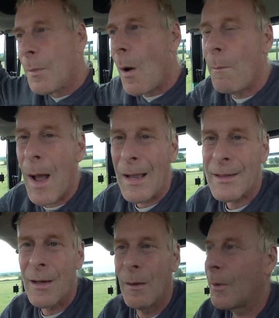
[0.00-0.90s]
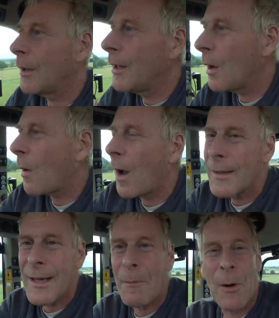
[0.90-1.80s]
Popmaster. You know what I
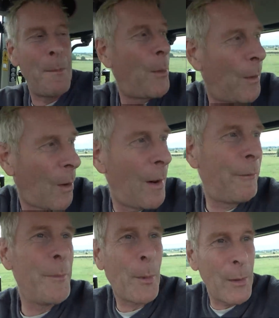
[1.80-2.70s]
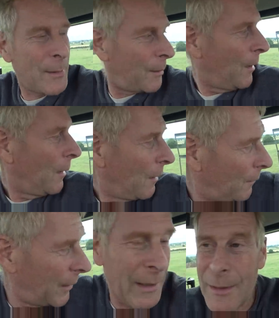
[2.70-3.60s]
said when I got it for boys?
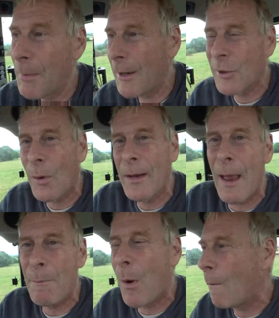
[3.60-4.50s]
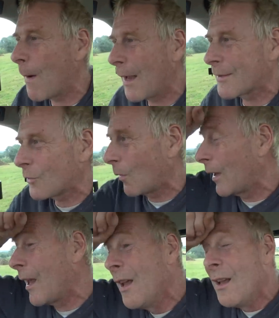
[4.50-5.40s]
We need to make sure I can get Popmaster on
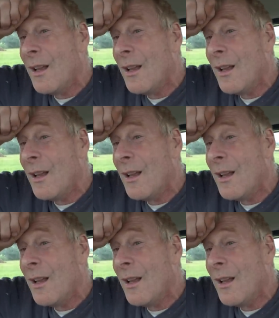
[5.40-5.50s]
it.